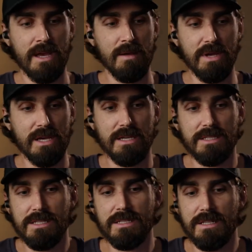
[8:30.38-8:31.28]
because
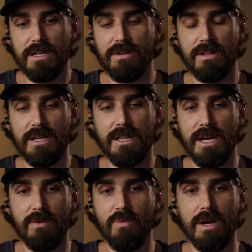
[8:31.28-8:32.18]
this is literally
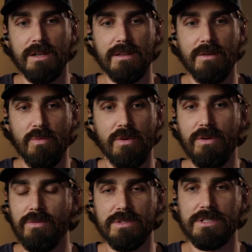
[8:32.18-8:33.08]
like what the
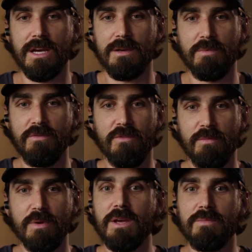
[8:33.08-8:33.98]
world was like before
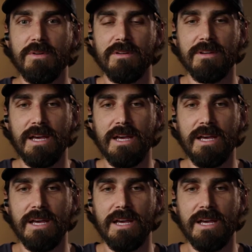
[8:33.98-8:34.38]
people.